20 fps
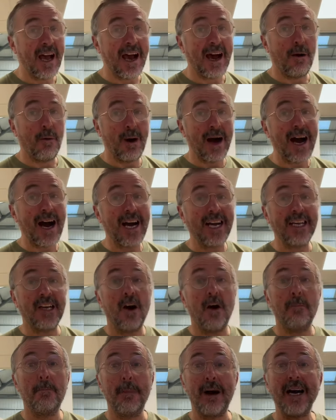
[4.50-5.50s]
how I
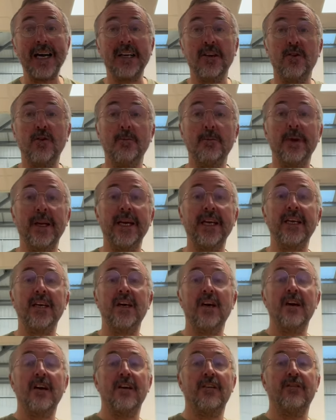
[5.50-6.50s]
got my company
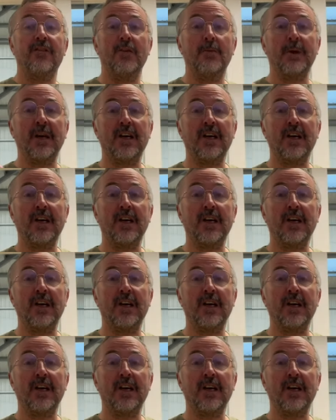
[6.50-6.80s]
from